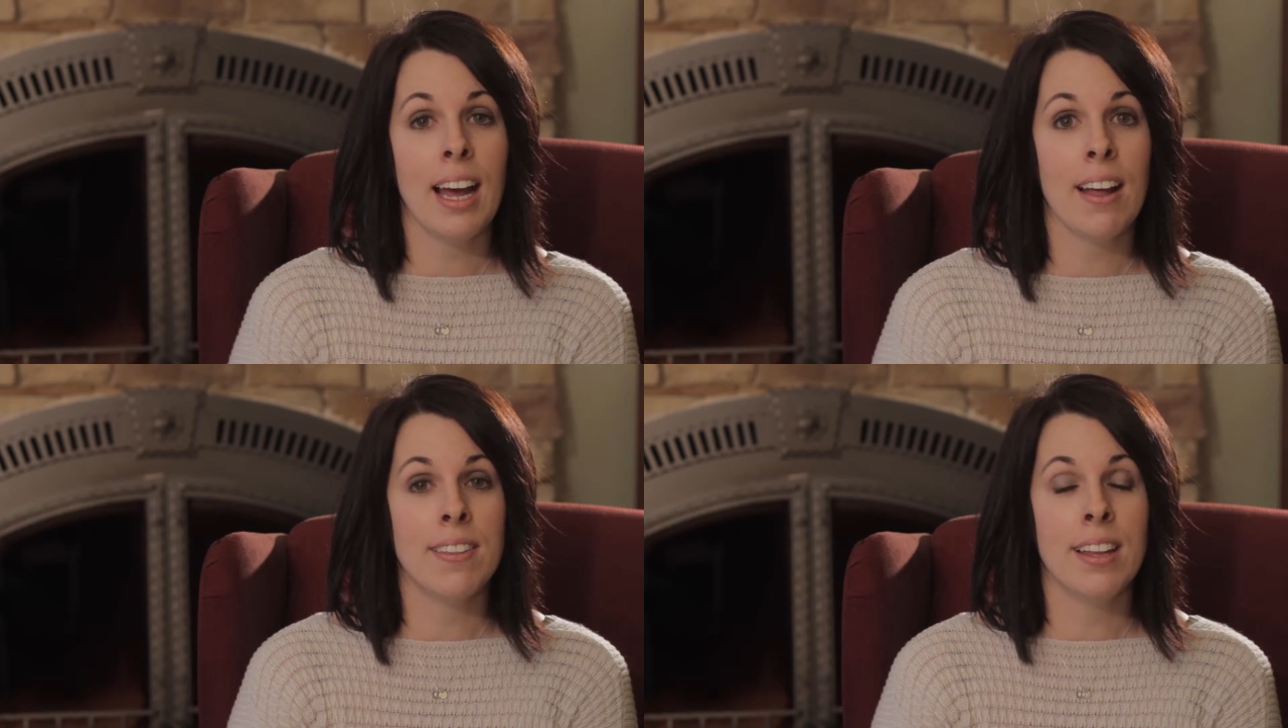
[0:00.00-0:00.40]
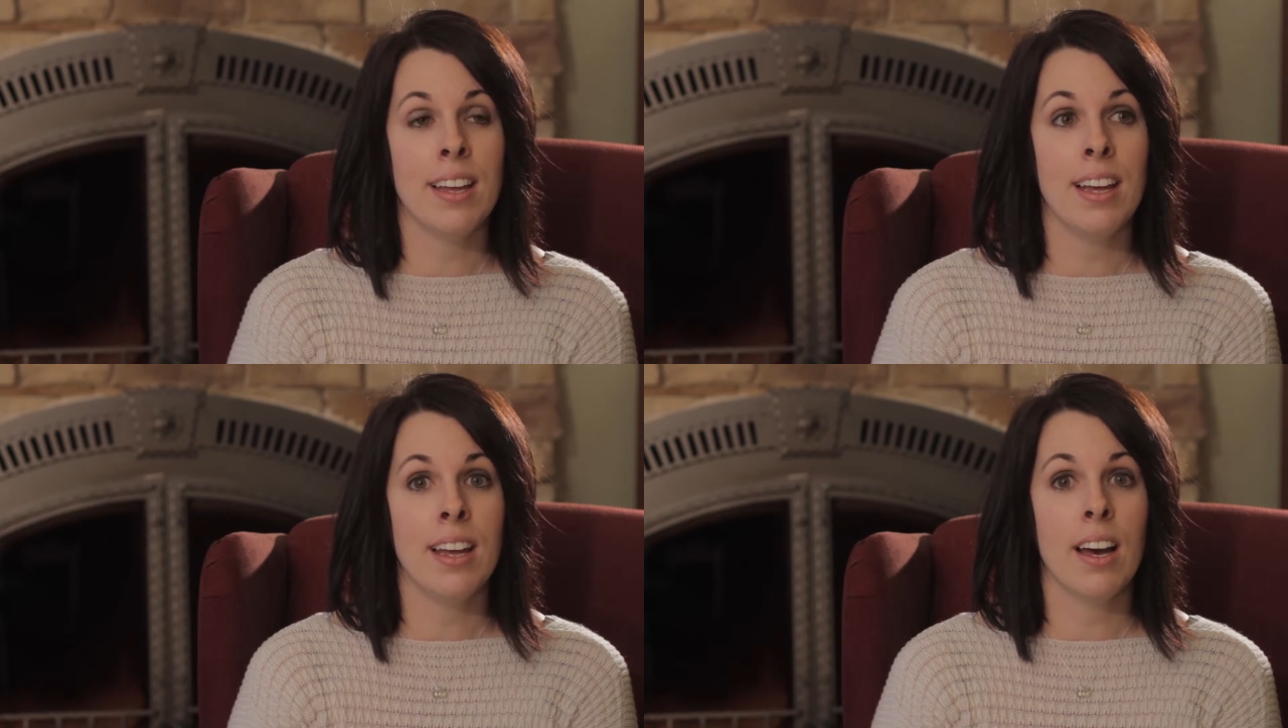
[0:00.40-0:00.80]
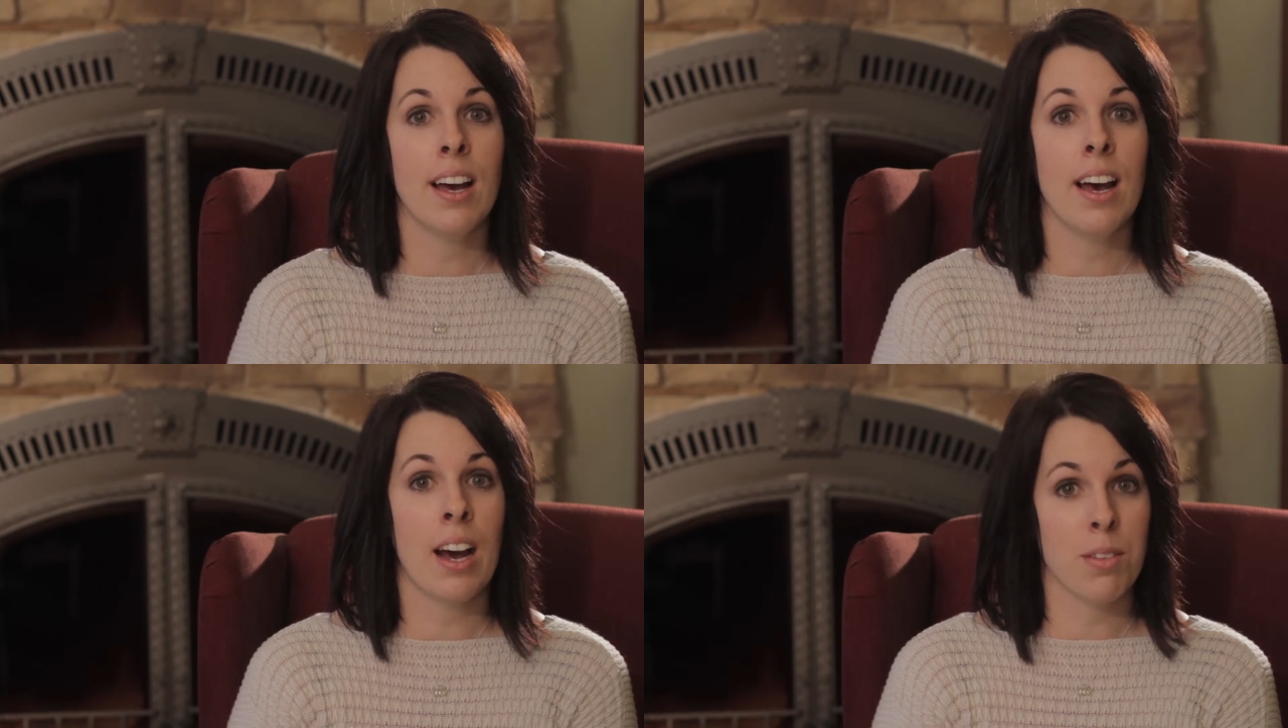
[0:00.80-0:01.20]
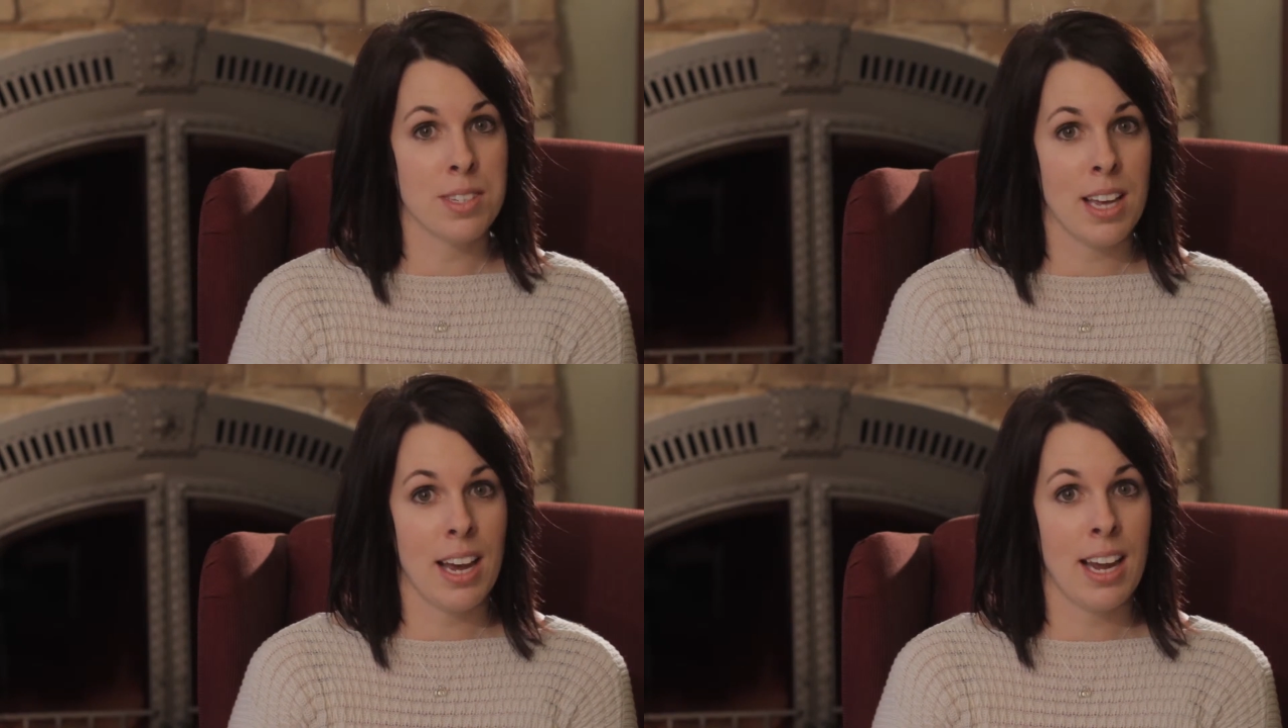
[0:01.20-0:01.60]
at the
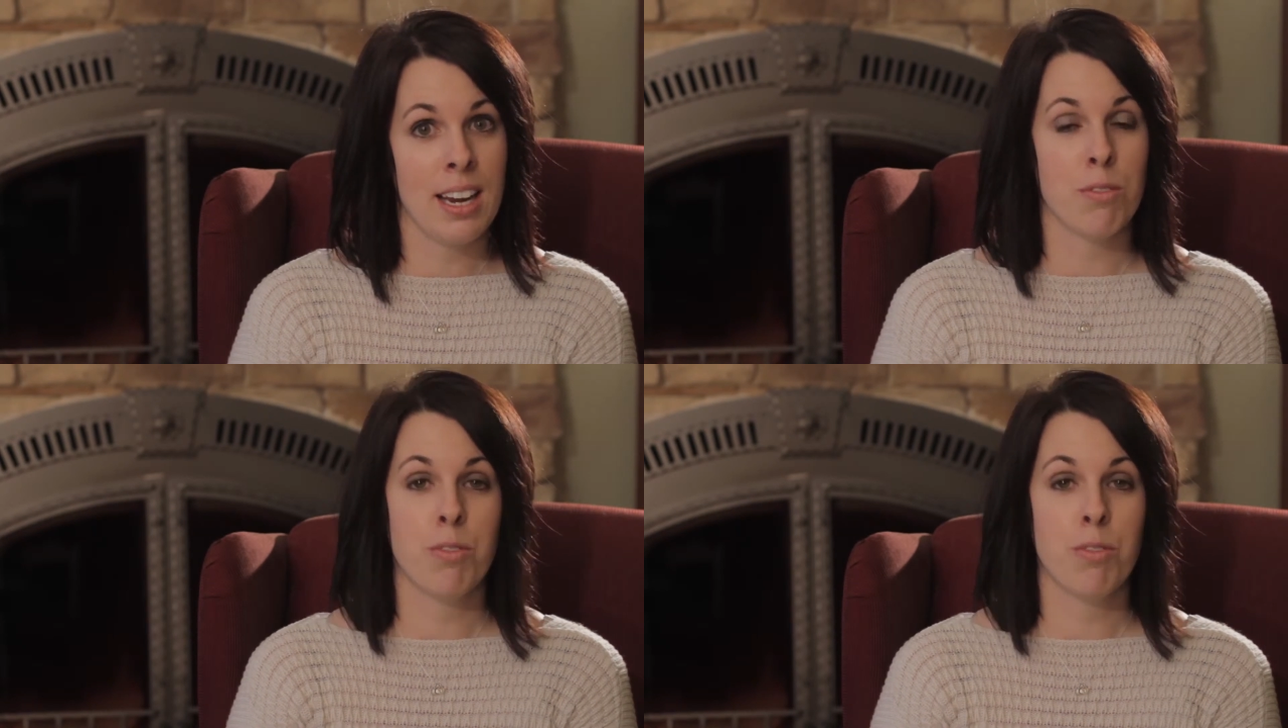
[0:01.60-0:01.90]
outside and